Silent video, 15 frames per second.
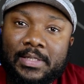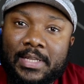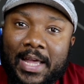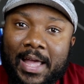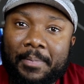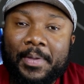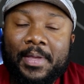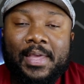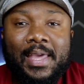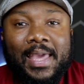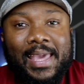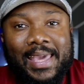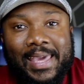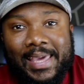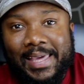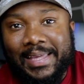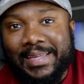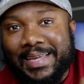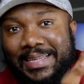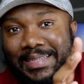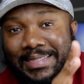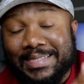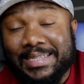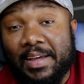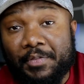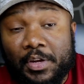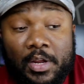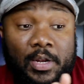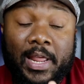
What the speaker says: Tab A7.